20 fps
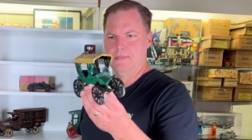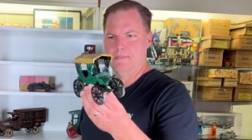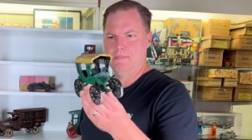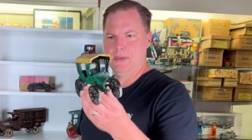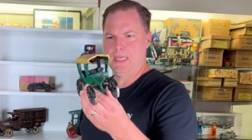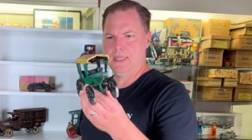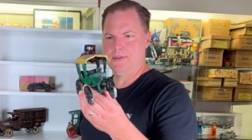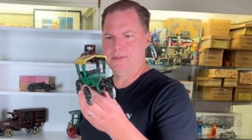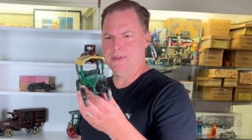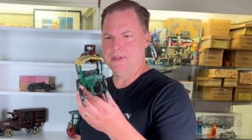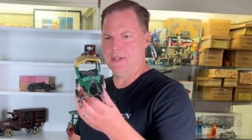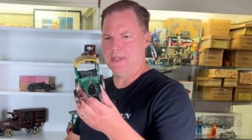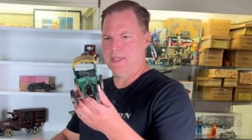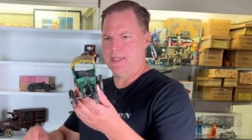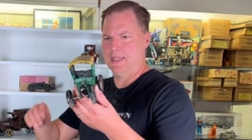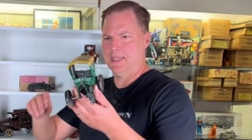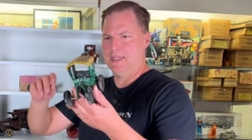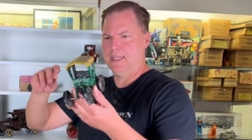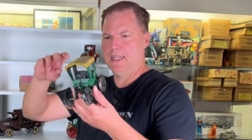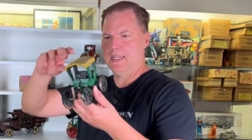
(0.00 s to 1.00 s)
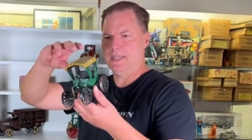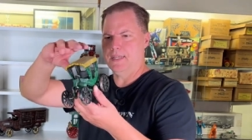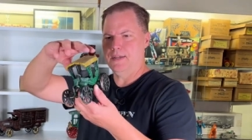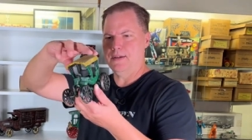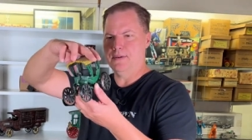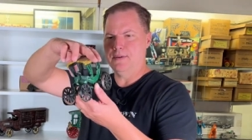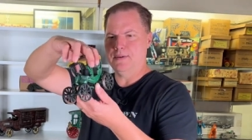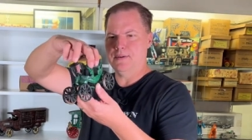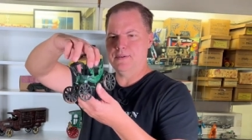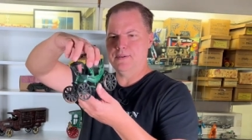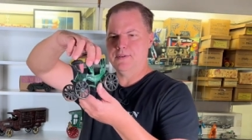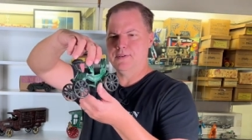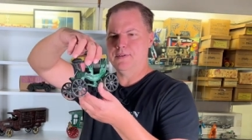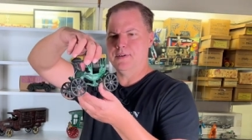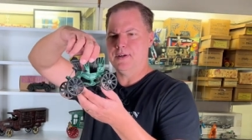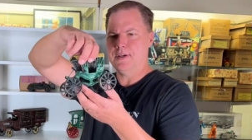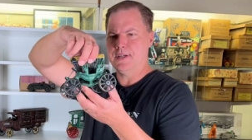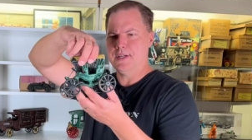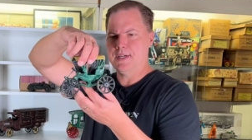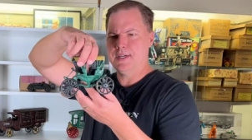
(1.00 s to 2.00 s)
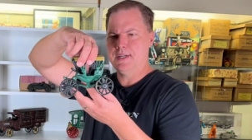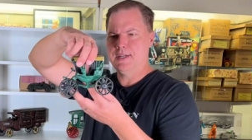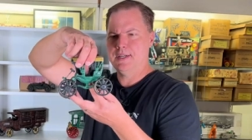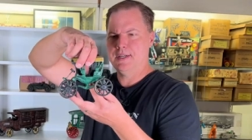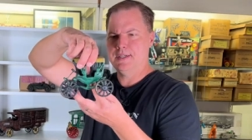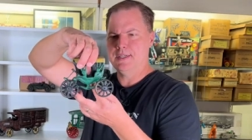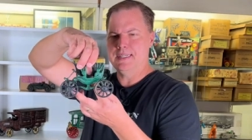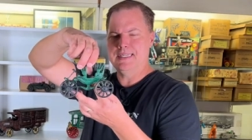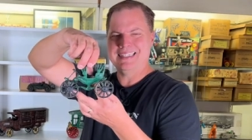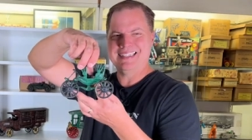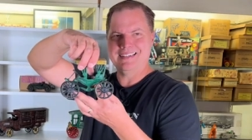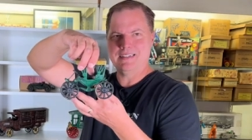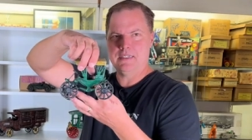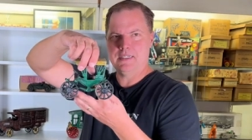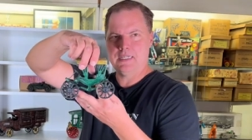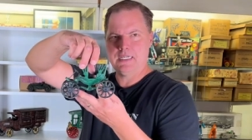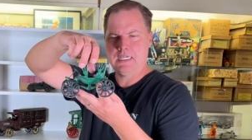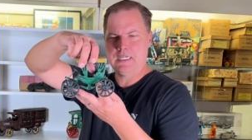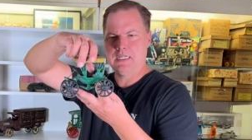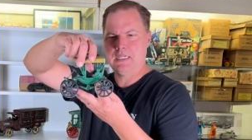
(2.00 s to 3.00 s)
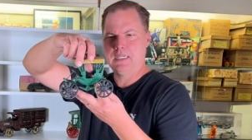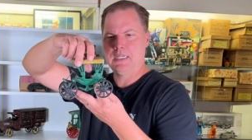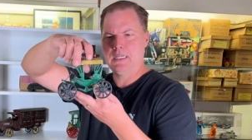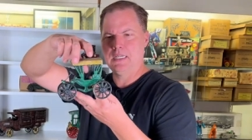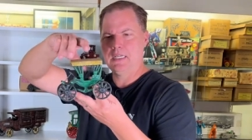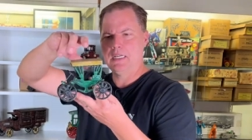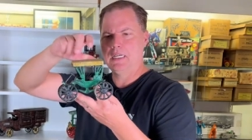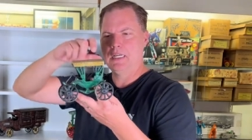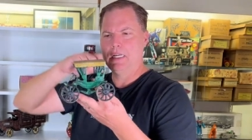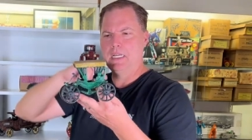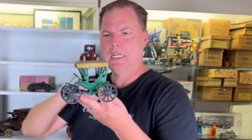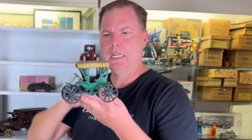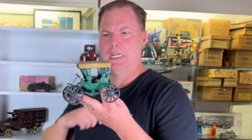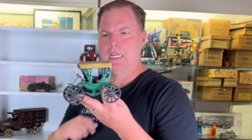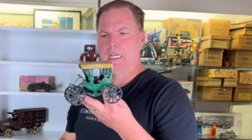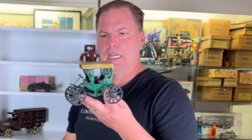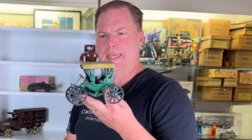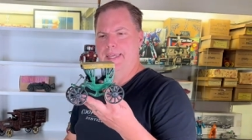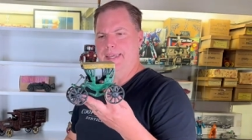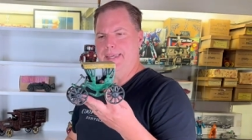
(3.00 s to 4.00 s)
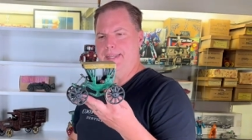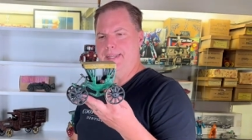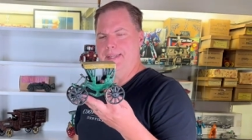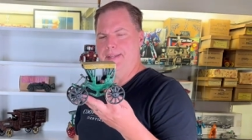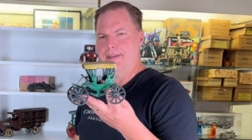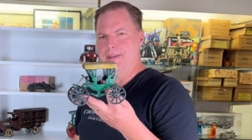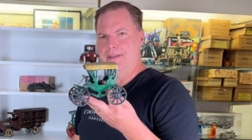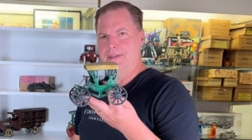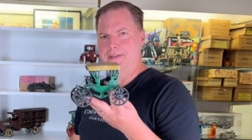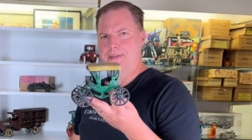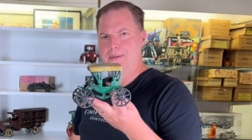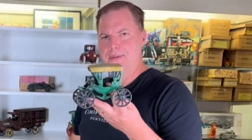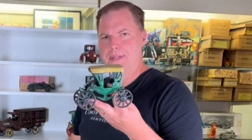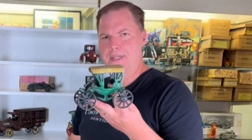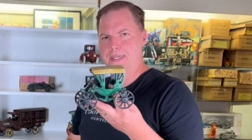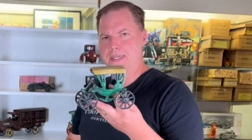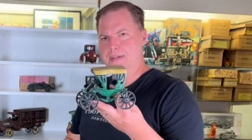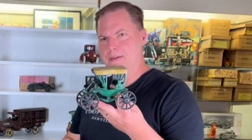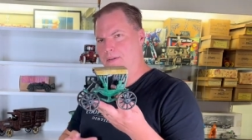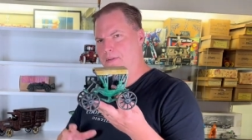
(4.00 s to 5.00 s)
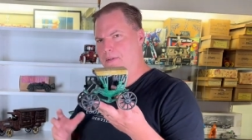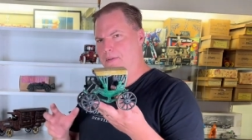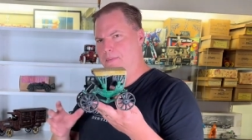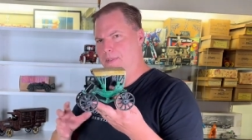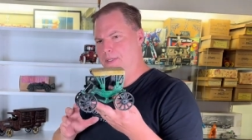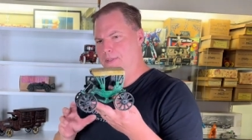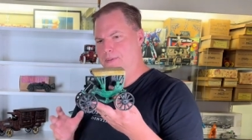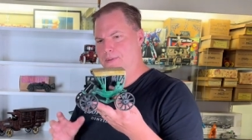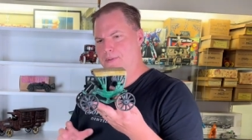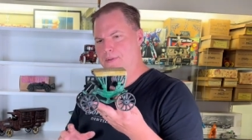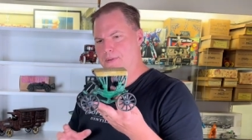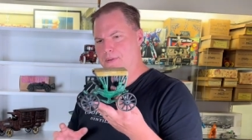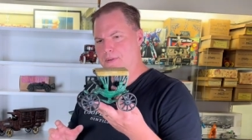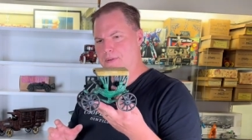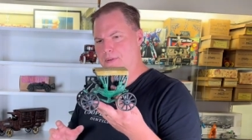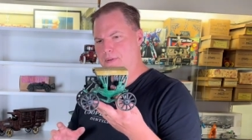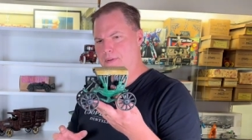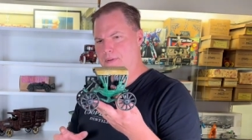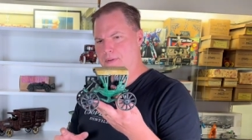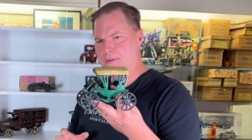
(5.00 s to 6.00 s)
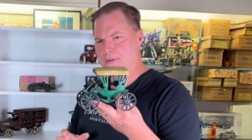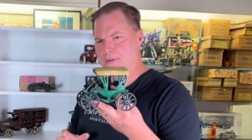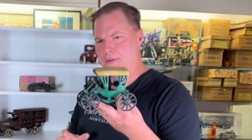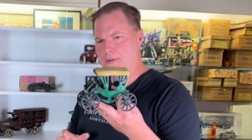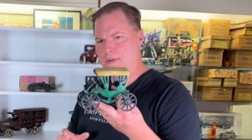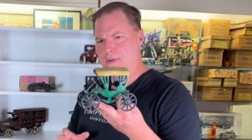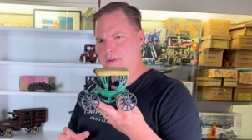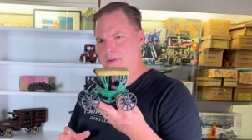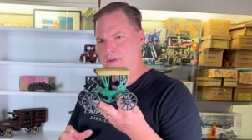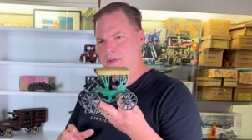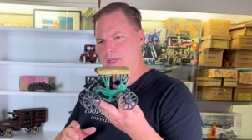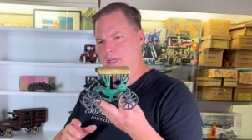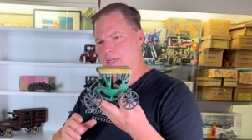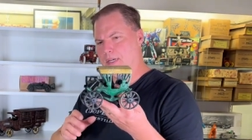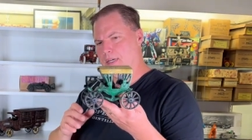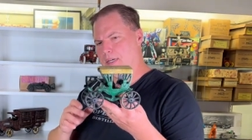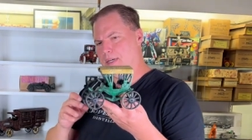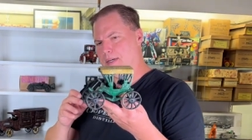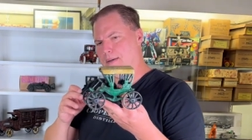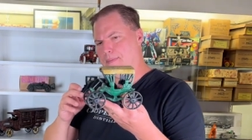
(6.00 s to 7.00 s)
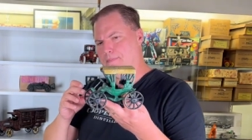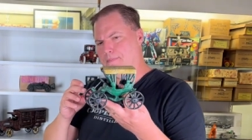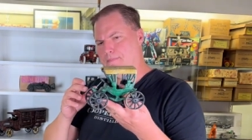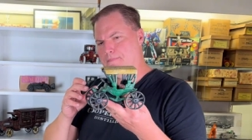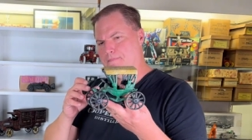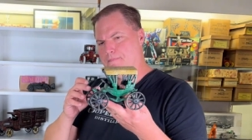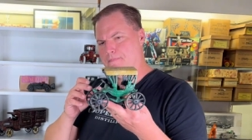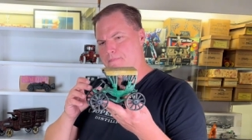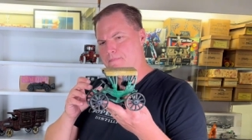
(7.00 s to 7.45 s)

based on taking a horse-drawn design and doing an almost um,